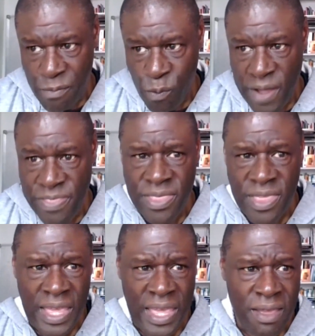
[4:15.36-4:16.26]
when
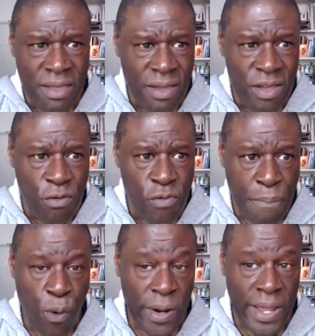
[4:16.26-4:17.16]
the
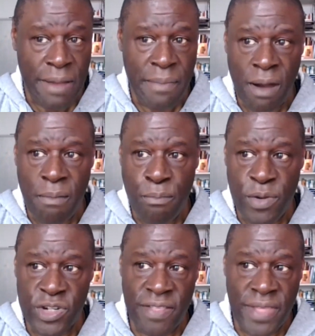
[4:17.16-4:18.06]
report came out,
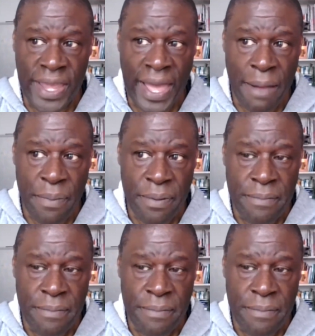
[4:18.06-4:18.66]
Bridging the Gap,